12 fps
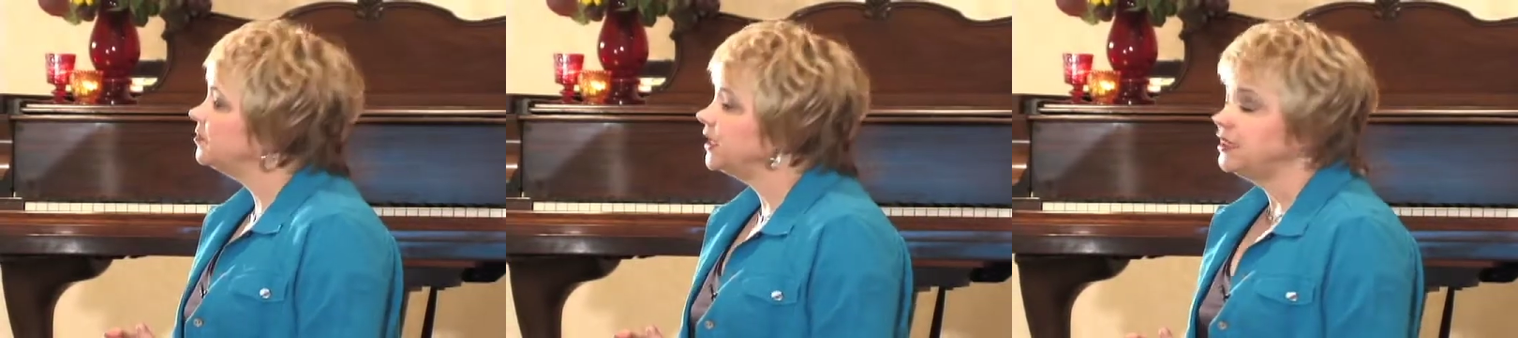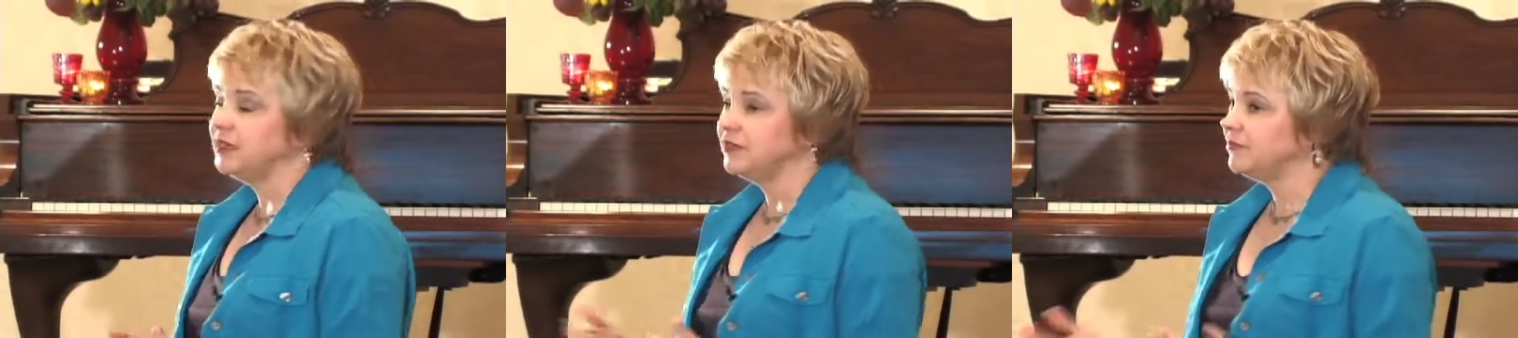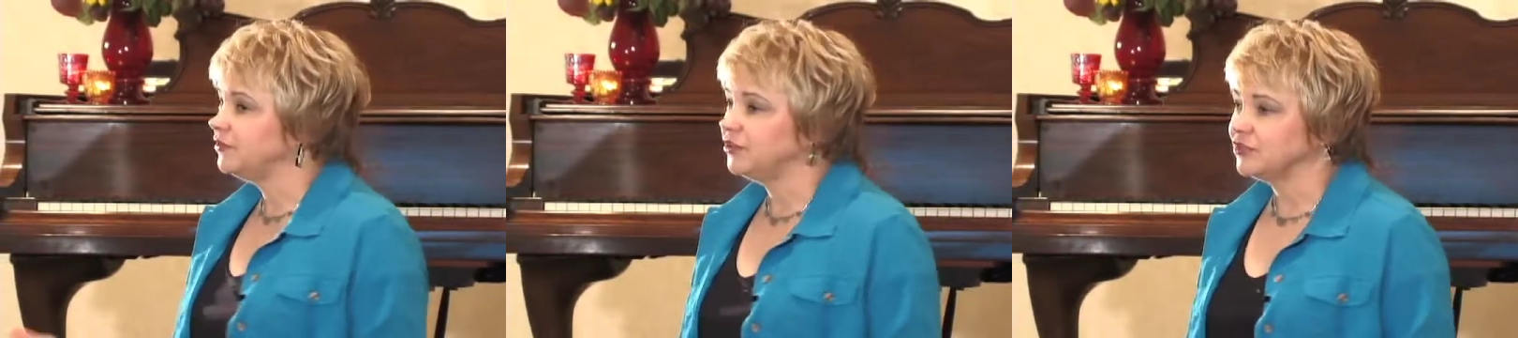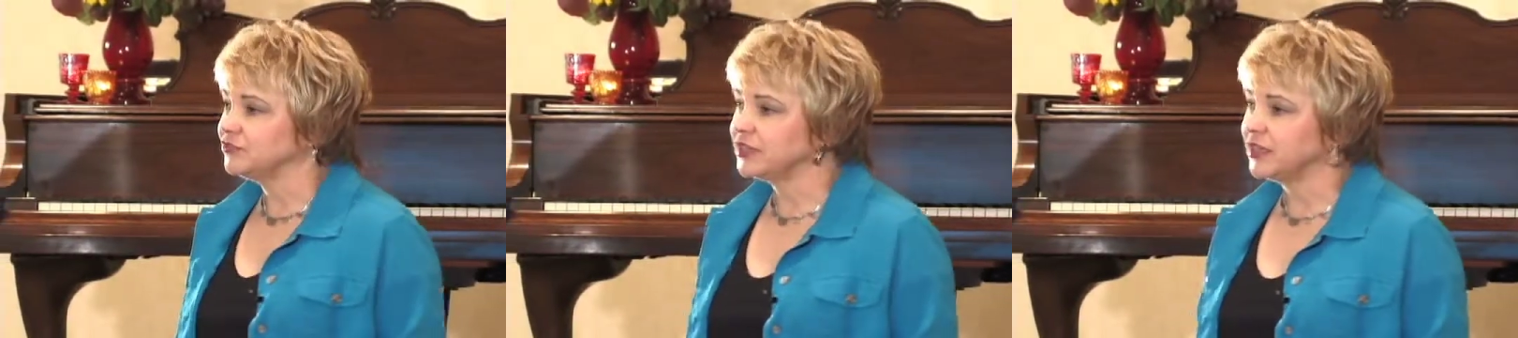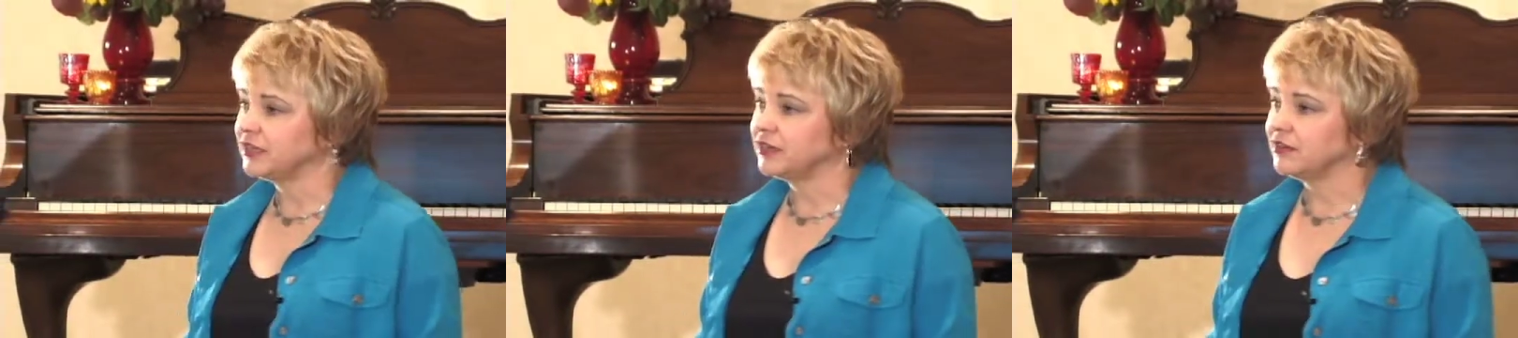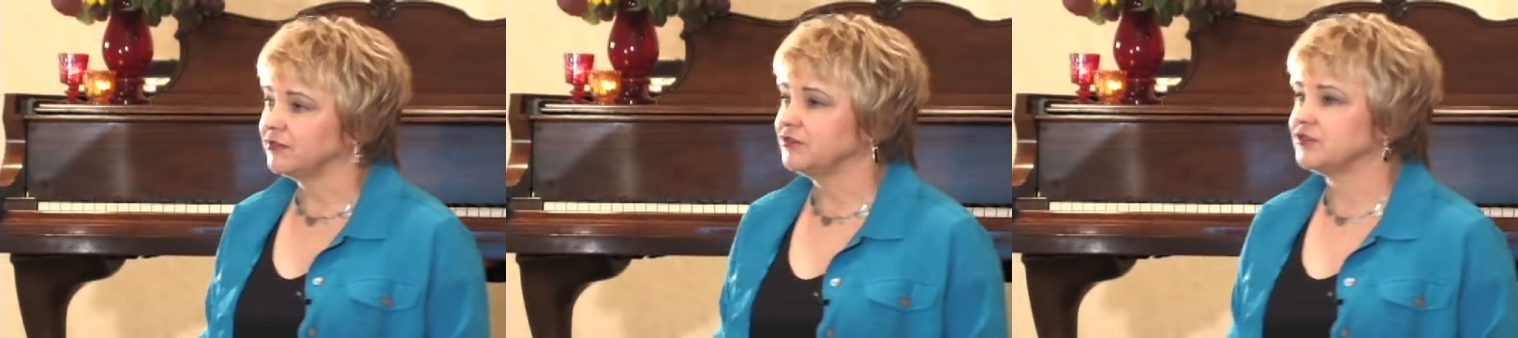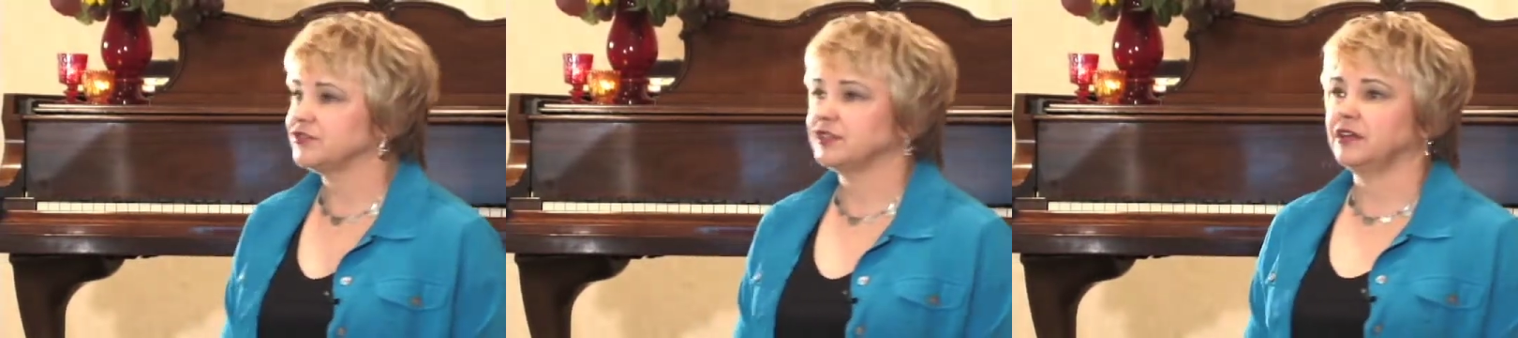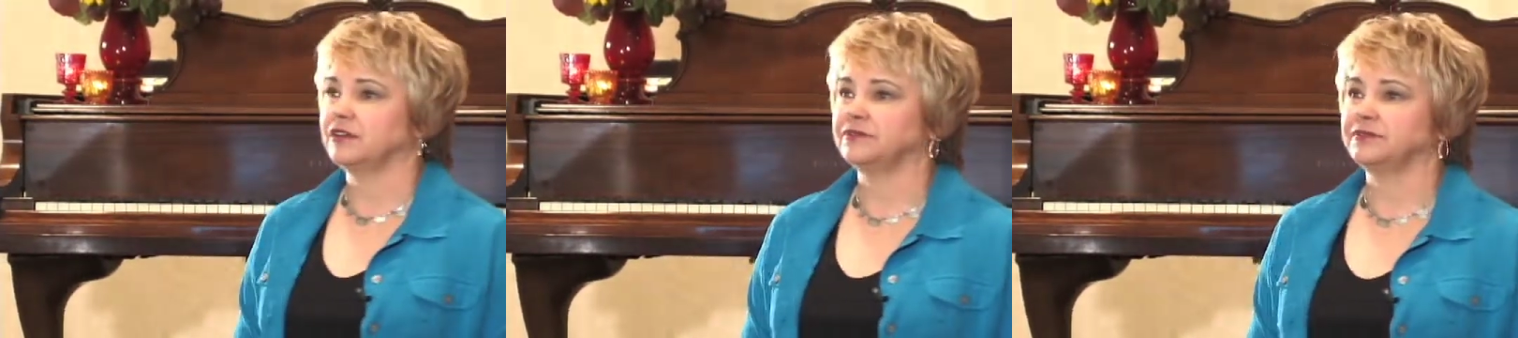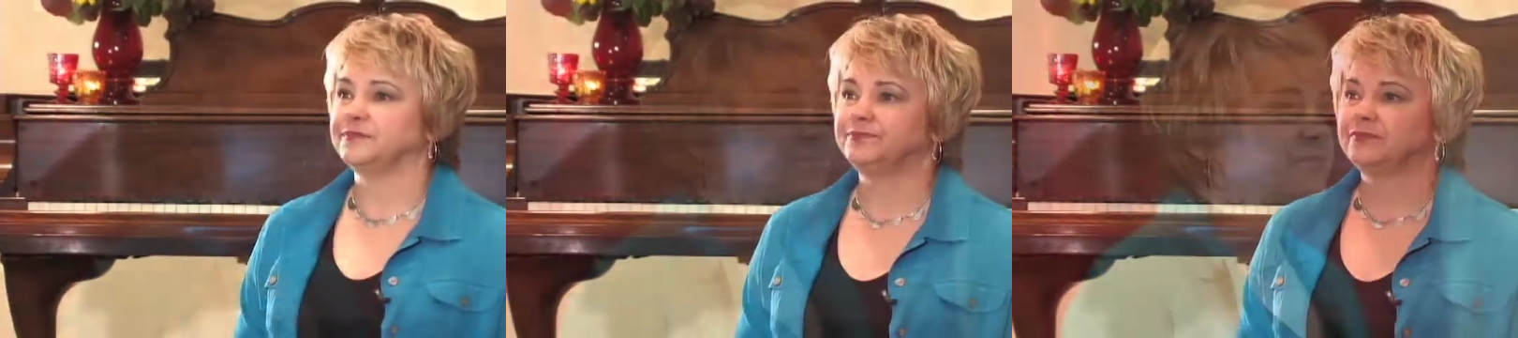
be if you don't take care of yourself.